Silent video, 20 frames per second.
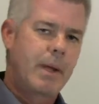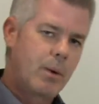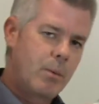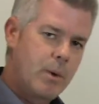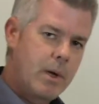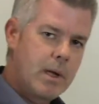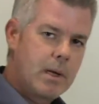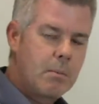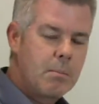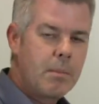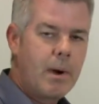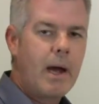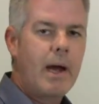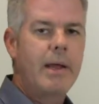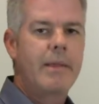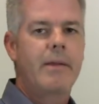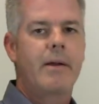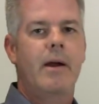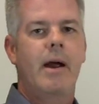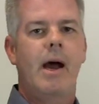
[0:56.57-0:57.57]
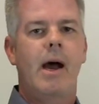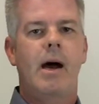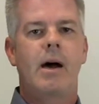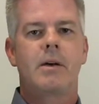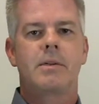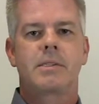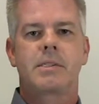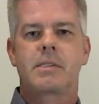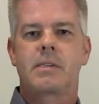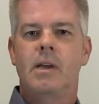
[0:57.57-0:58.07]
that we can buy their
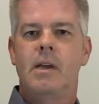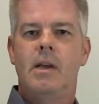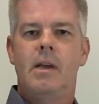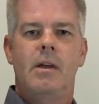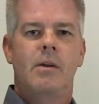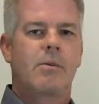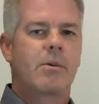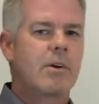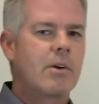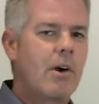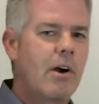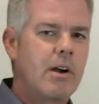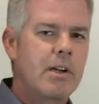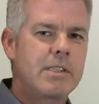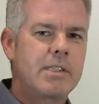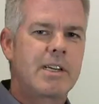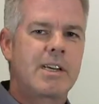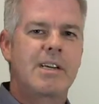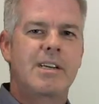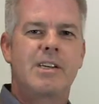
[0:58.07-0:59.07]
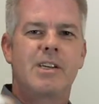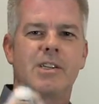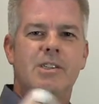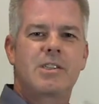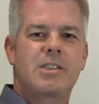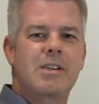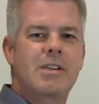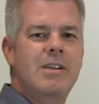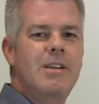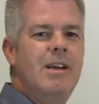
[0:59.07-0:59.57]
house regardless of
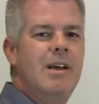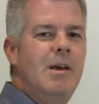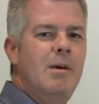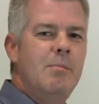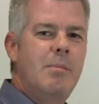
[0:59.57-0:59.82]
condition,